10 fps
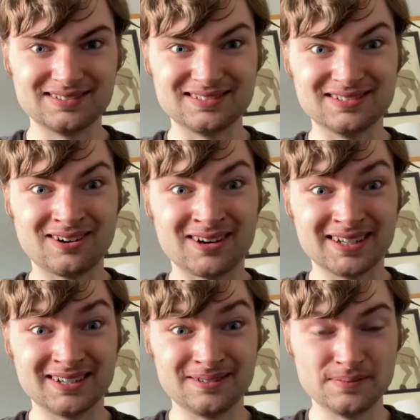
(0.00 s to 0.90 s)

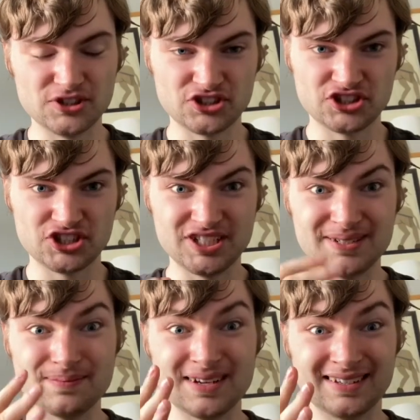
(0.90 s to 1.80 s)
Gaia, she
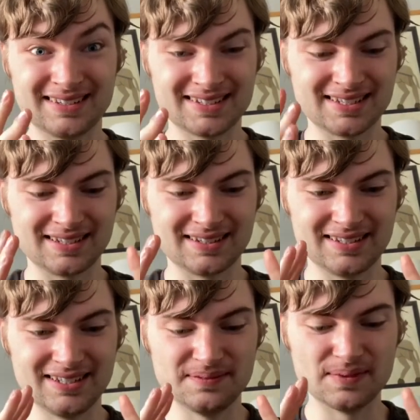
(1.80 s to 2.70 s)
is
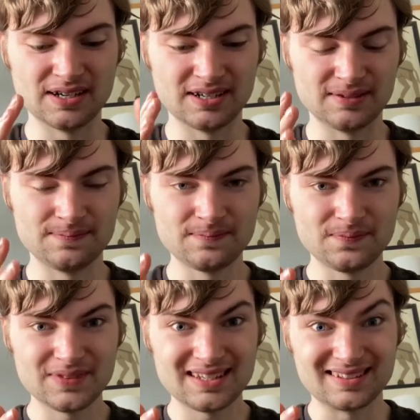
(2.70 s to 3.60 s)

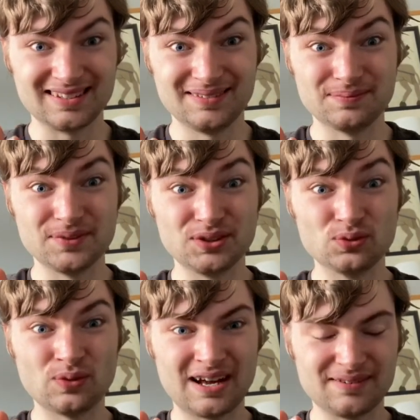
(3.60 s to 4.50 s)
the
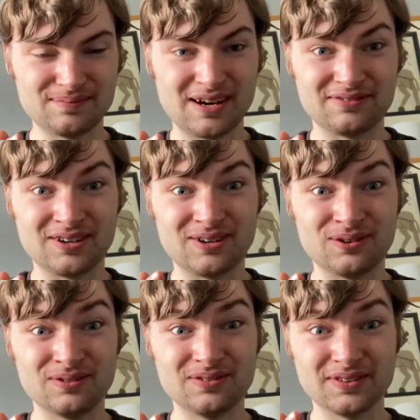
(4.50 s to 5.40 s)
grandmother
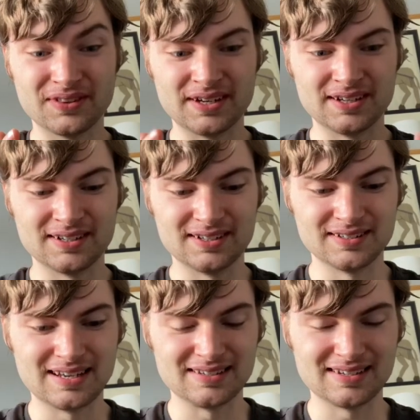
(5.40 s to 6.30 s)
the herd,
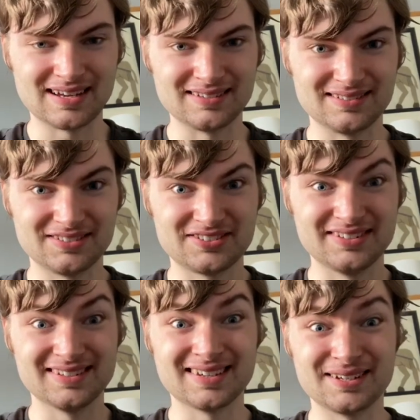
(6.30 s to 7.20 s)
and
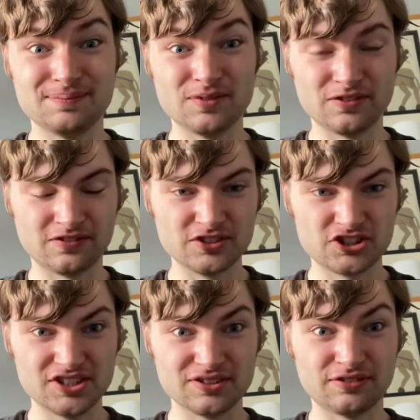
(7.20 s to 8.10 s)
she's
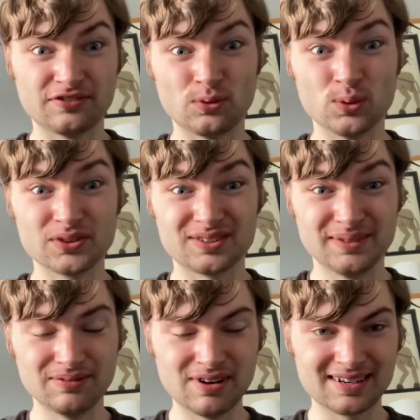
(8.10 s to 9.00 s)
a force to be
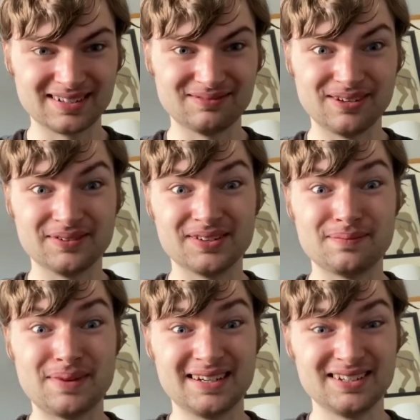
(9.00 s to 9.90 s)
reckoned with as a
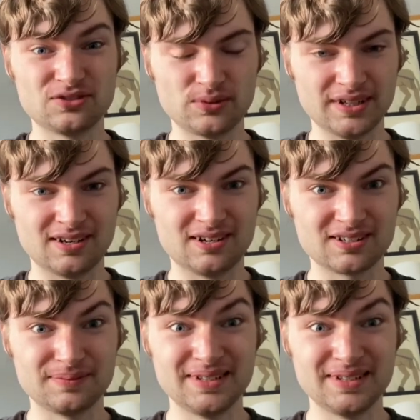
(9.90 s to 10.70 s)
matriarch. I